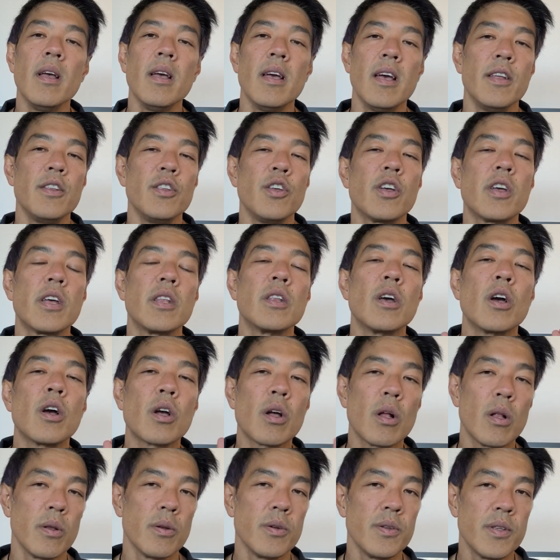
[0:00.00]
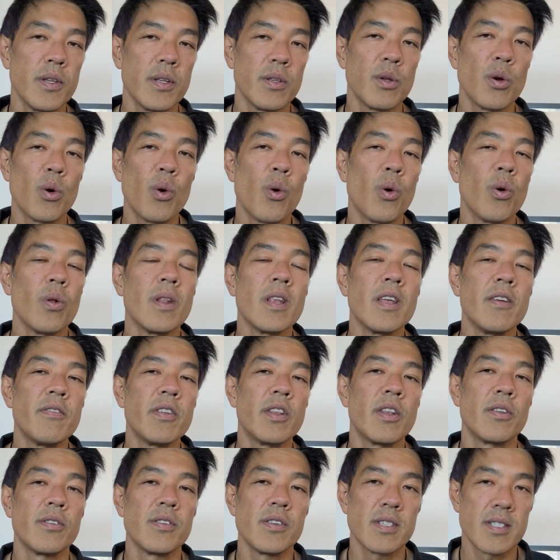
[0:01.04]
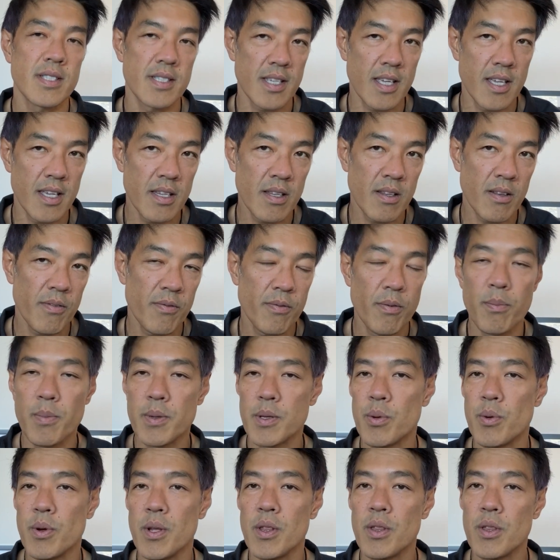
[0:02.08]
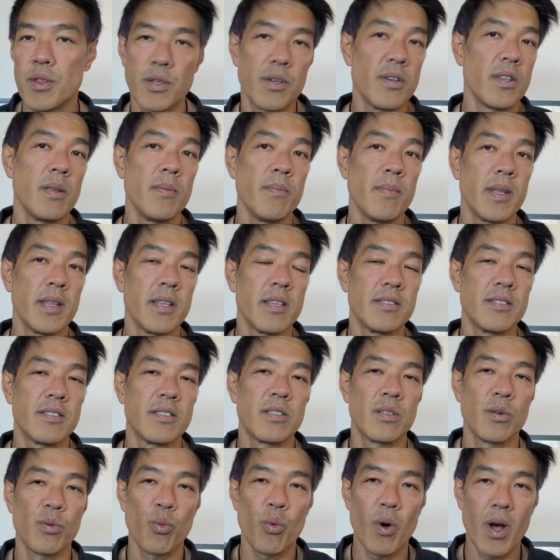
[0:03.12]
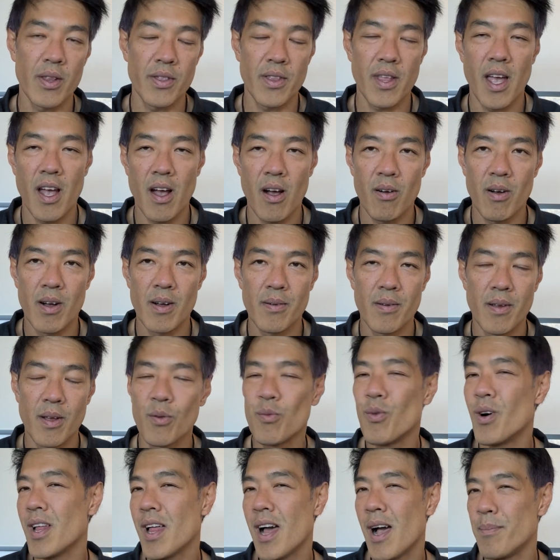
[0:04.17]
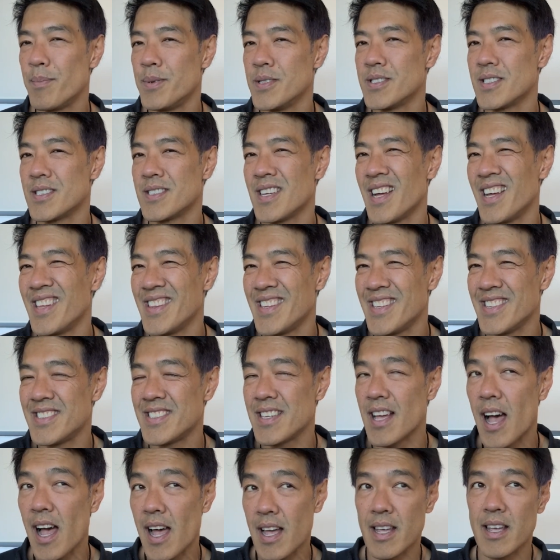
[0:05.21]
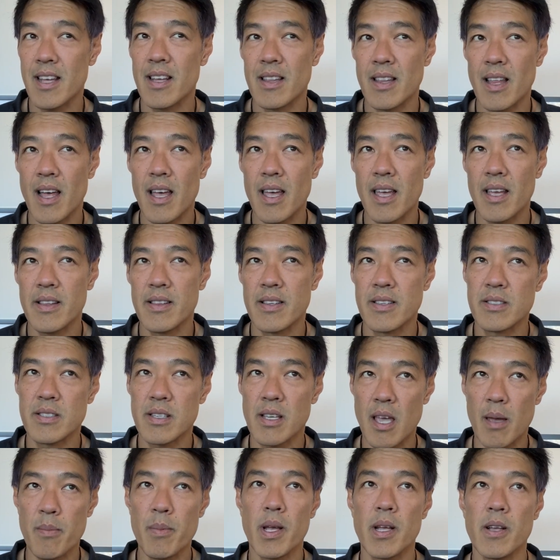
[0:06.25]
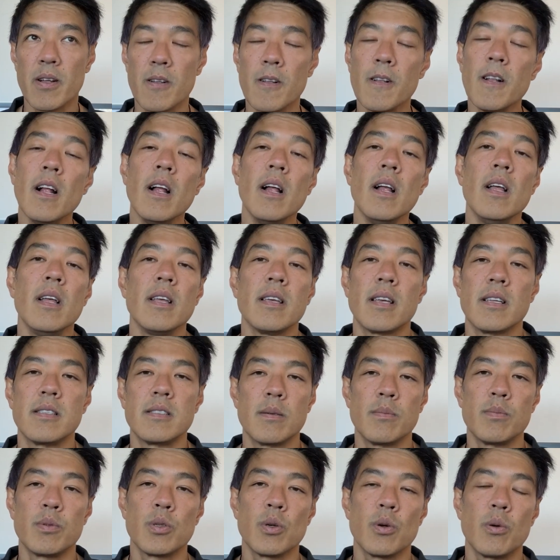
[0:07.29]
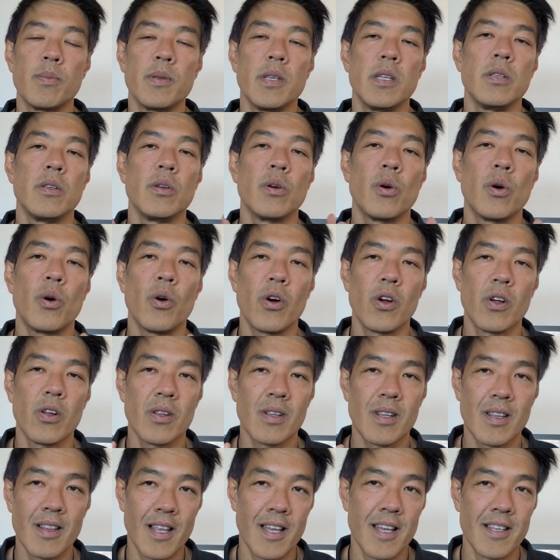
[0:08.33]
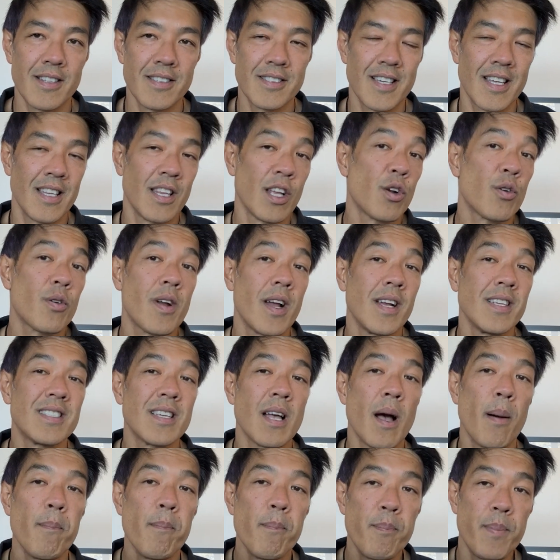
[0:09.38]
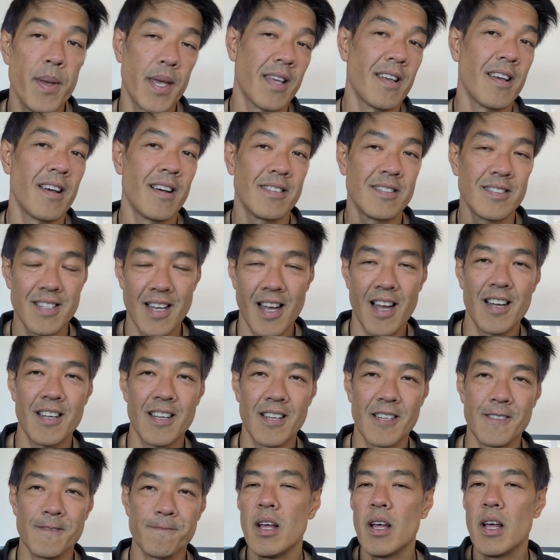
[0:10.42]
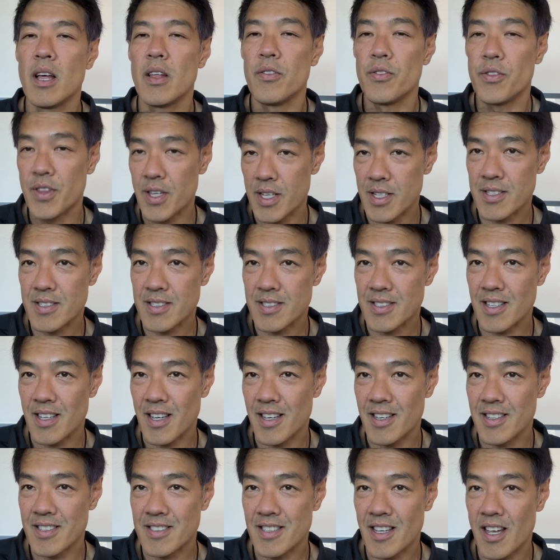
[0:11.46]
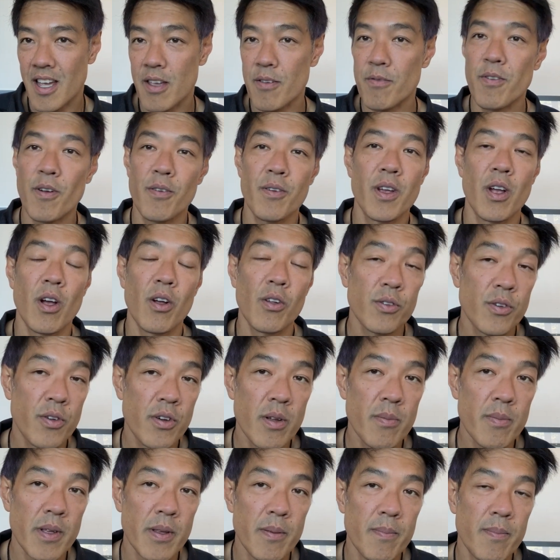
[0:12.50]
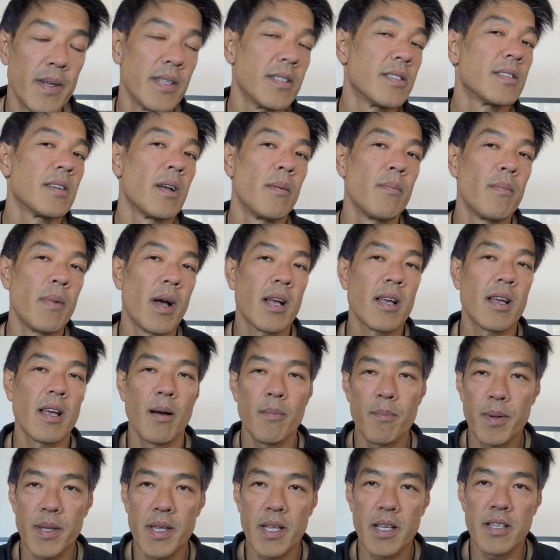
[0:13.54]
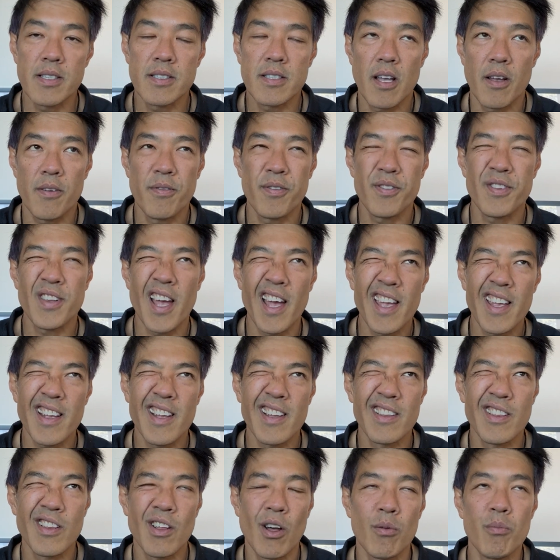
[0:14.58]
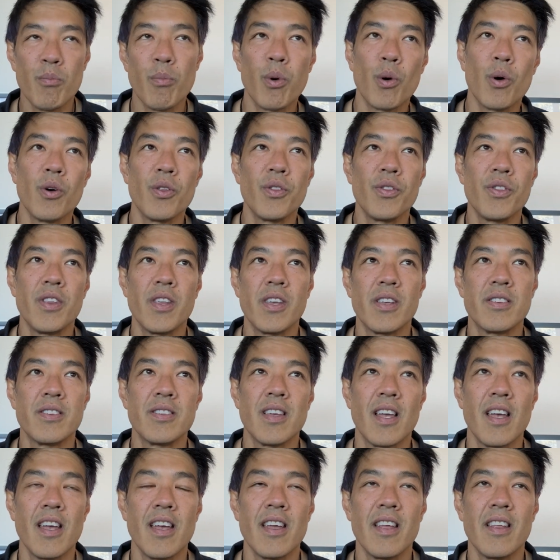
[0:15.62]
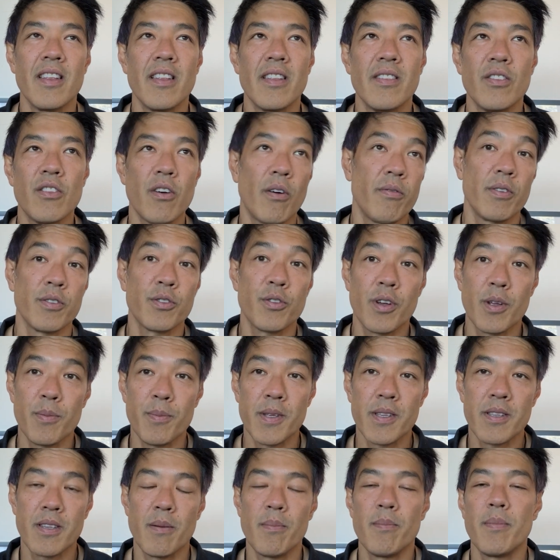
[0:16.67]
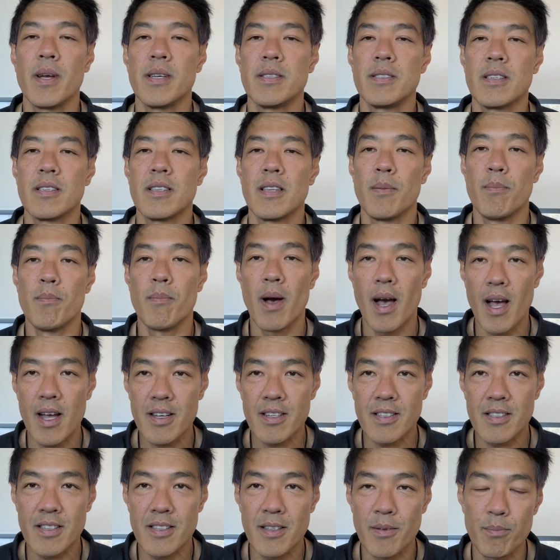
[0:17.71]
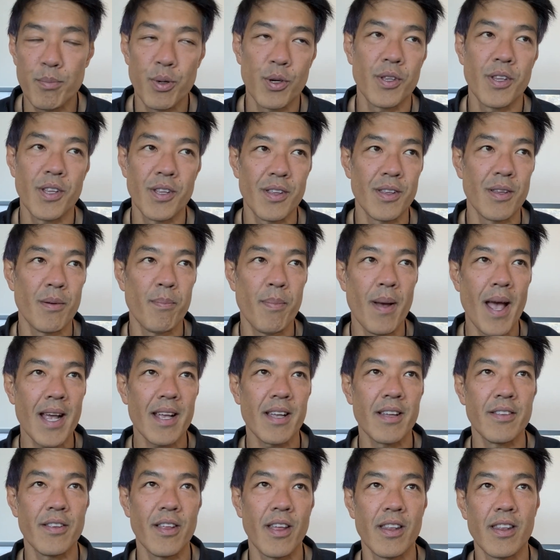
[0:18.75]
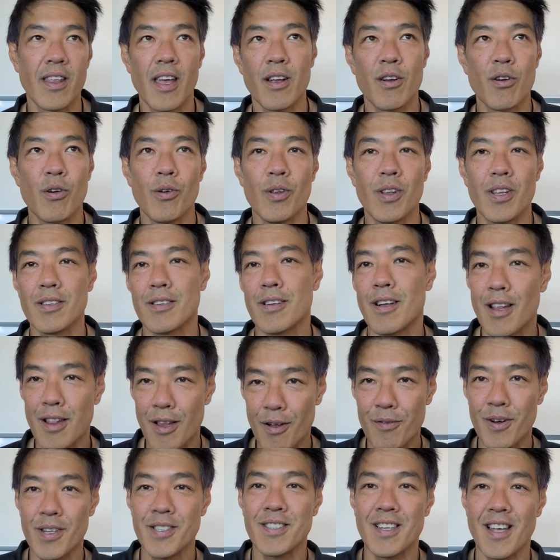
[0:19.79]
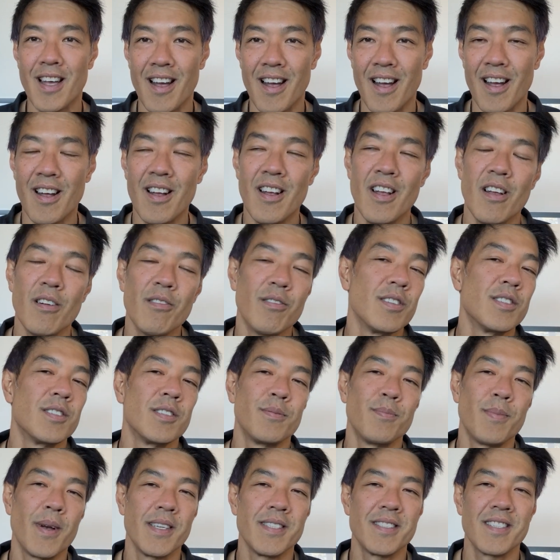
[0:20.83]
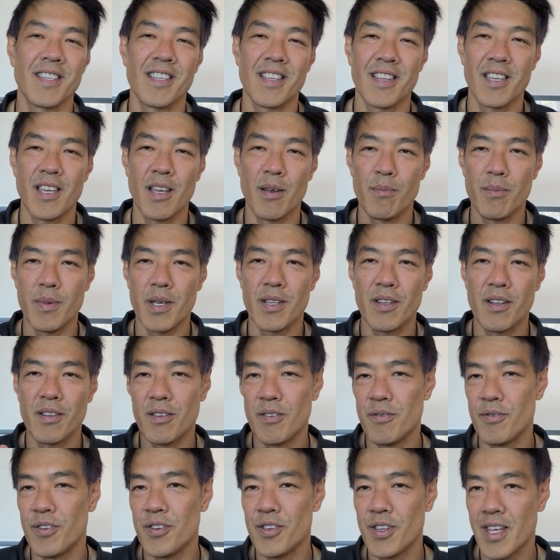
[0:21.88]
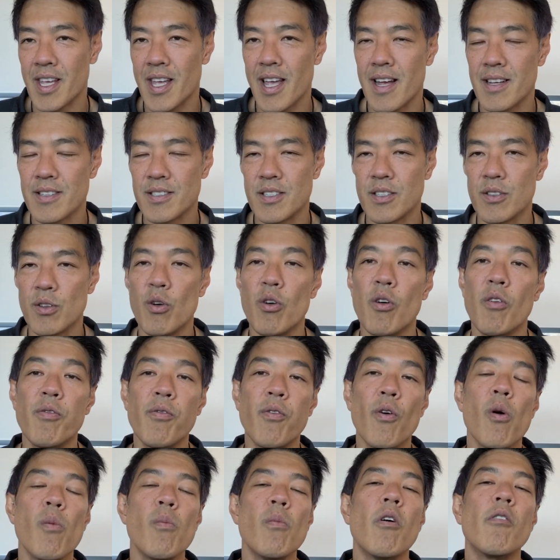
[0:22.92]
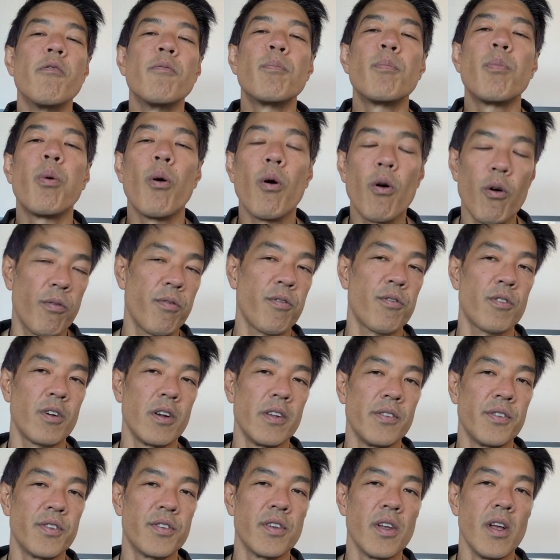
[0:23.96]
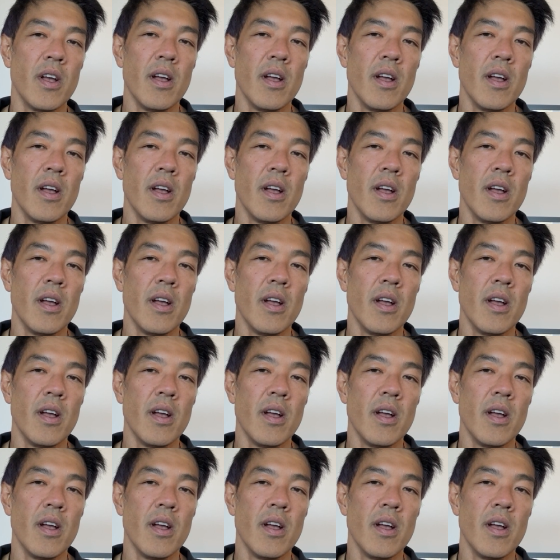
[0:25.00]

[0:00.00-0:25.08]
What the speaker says: and you can occlude it or leave it on your skin for between 30 minutes to 1 hour. And what happens is that this ALA, this chemical, gets absorbed in your oil glands and creates a bigger target. This is a very old treatment, but some companies have taken on board this novel treatment and basically marketed it, put it in a packet, and they call it Kleresca, which is basically aminolevulinic acid or a form of porphyrins